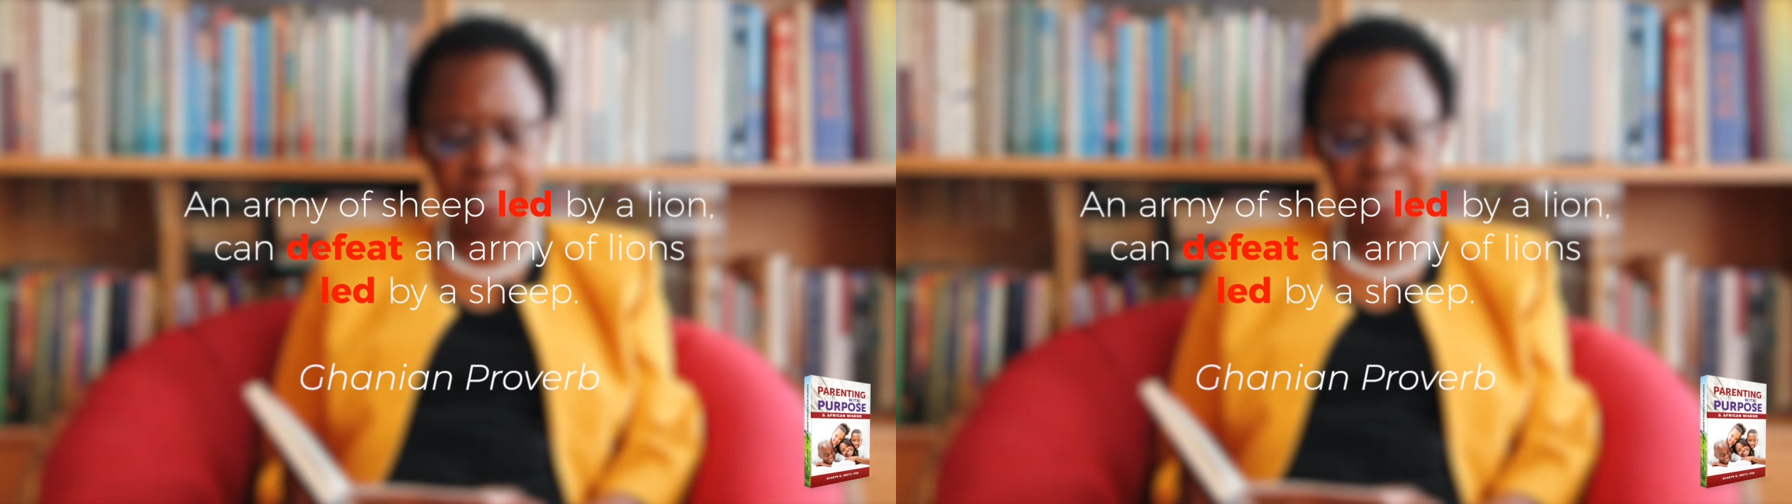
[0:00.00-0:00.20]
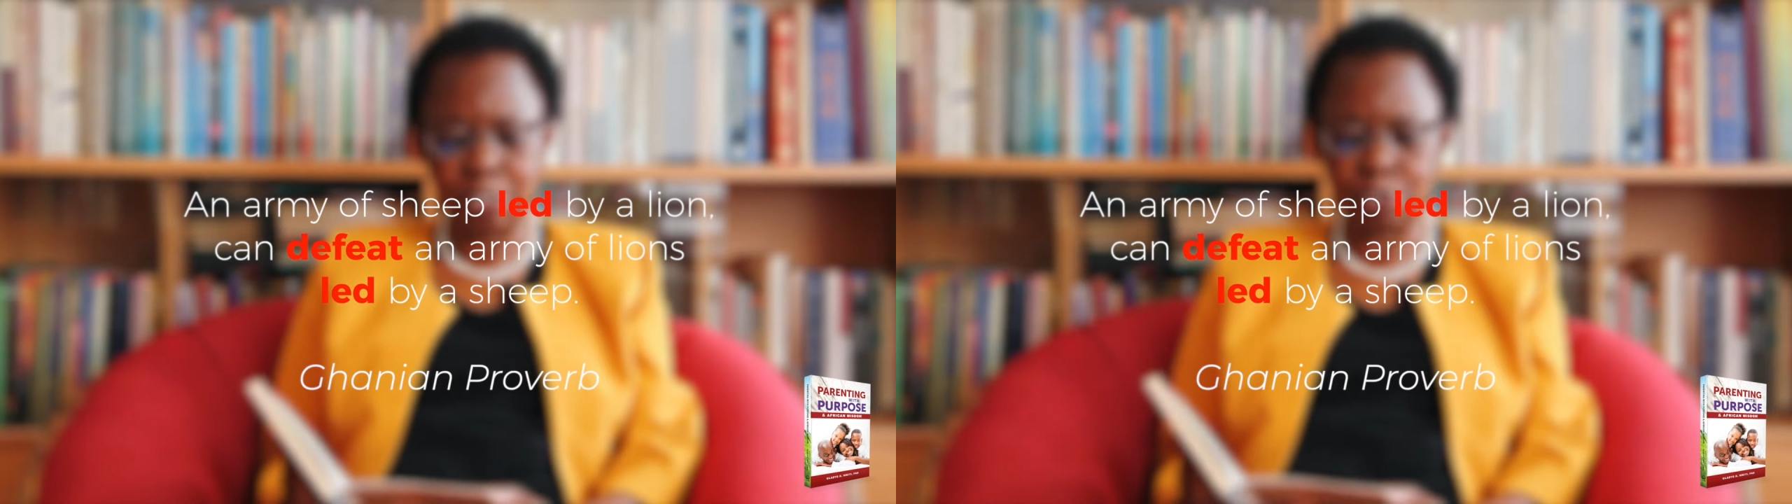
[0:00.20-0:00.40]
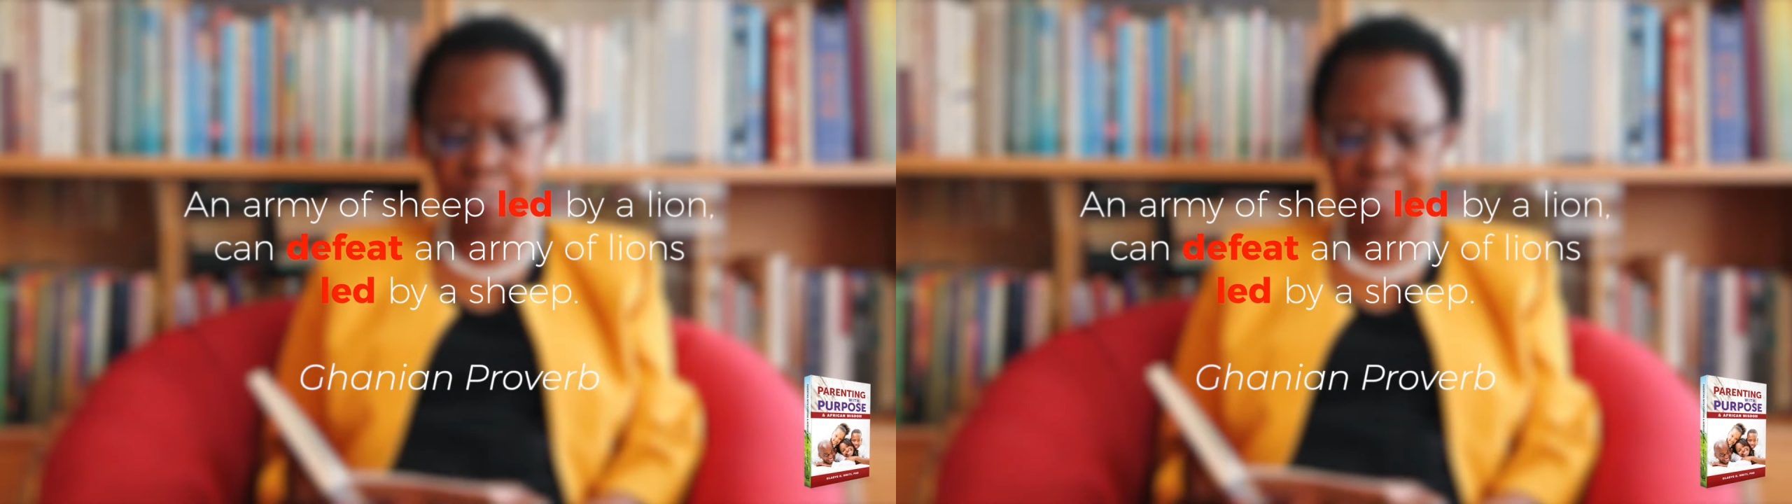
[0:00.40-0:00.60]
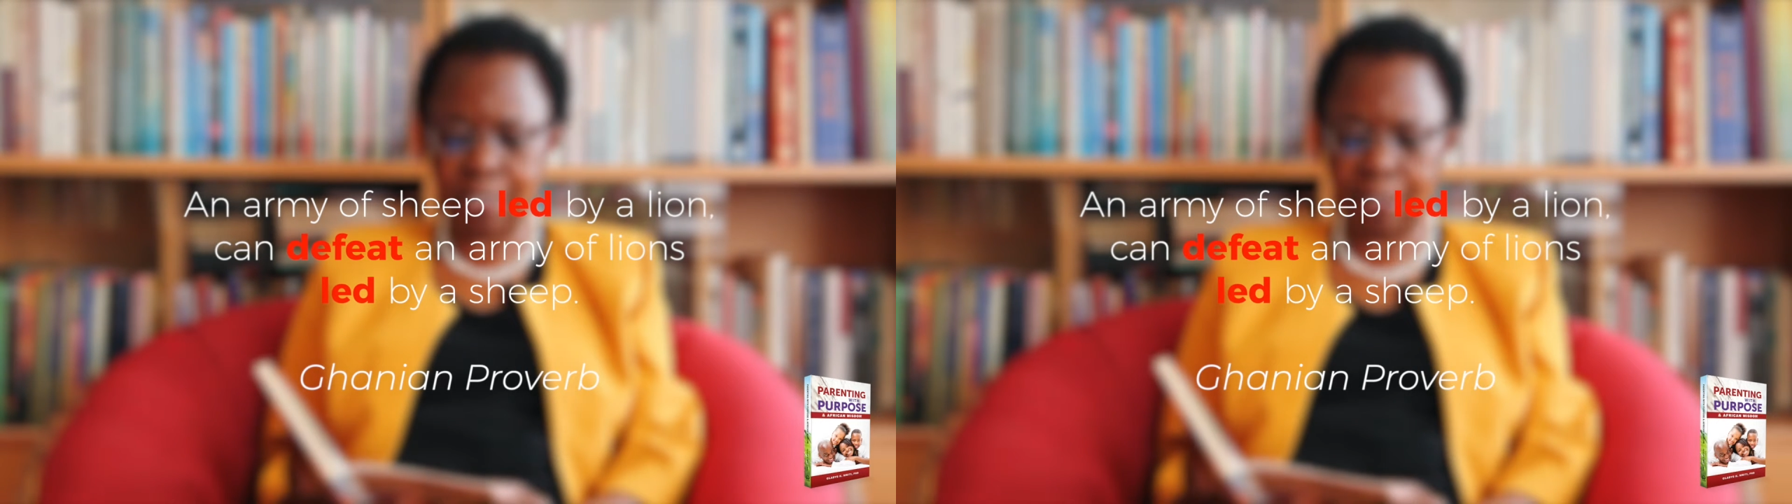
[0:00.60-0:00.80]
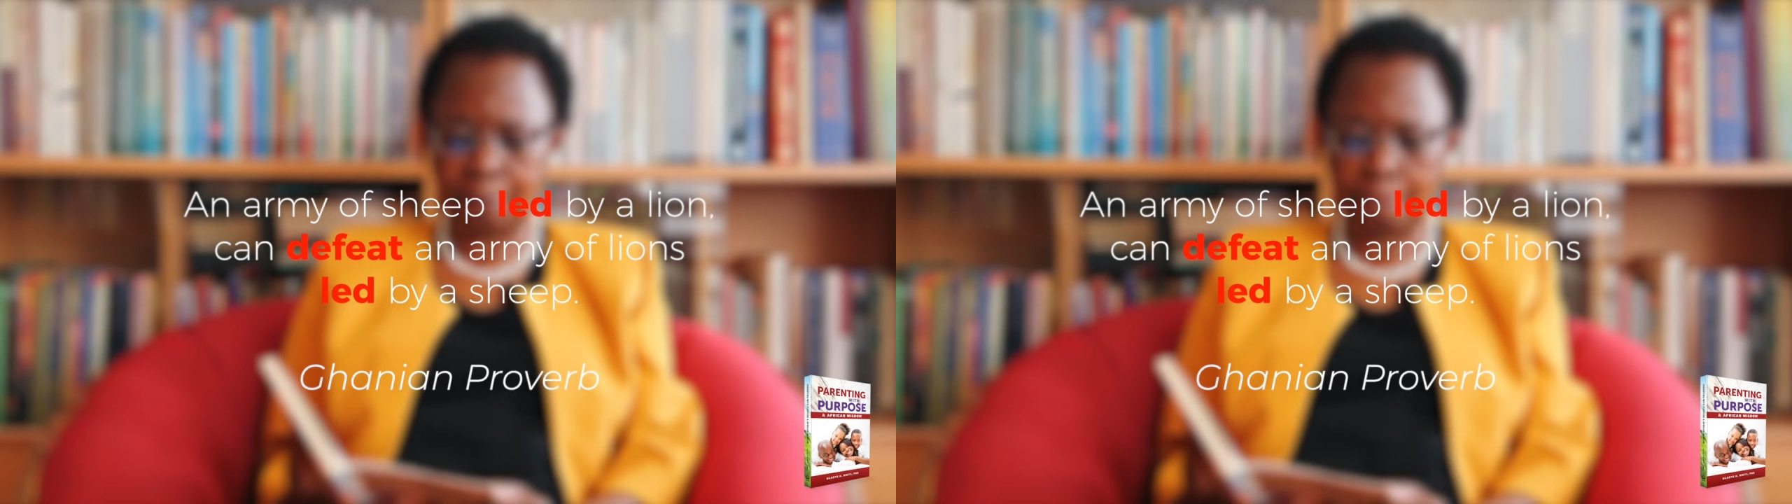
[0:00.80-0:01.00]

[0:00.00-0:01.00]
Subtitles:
Interesting.